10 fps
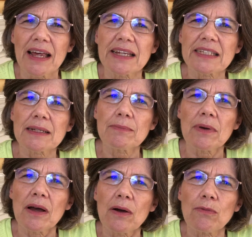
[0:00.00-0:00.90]

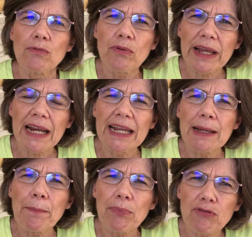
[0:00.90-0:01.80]
some
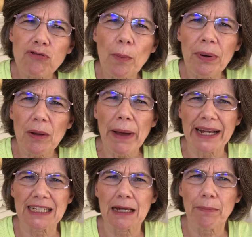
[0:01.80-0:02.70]
really
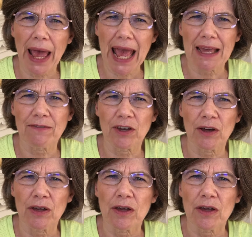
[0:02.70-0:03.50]
problematic behaviour